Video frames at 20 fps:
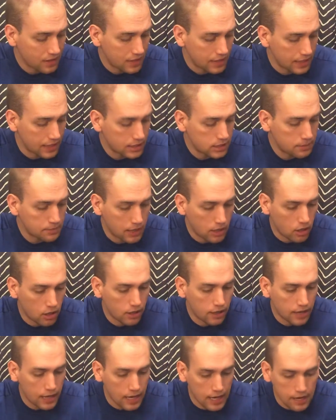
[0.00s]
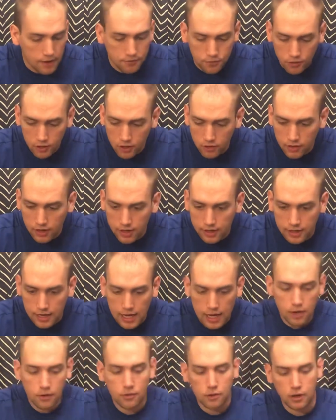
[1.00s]
That's about all I have for you right
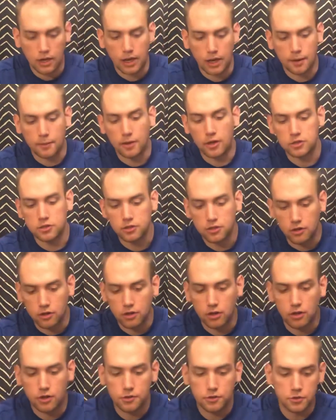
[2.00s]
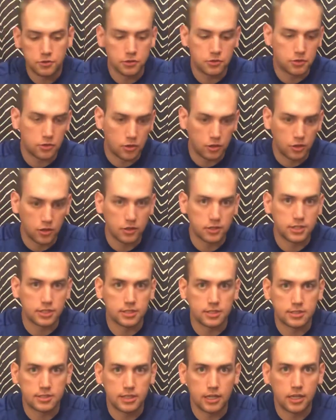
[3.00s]
now. I'm also going to go through tutorials,
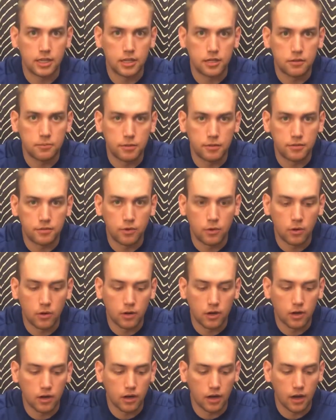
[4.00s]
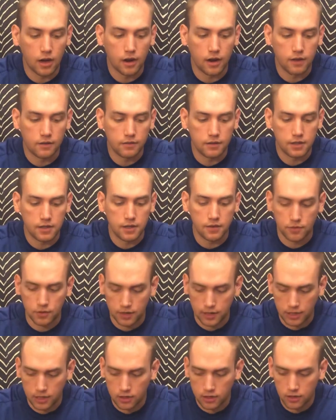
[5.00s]
as I said before, of the
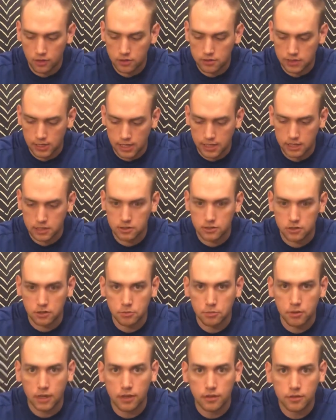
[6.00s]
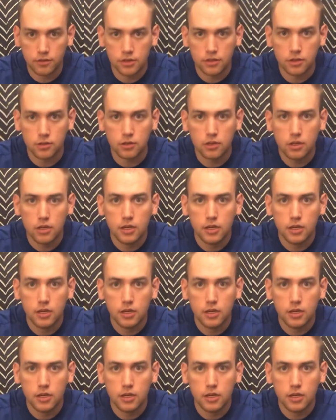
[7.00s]
different heroes as they're played through.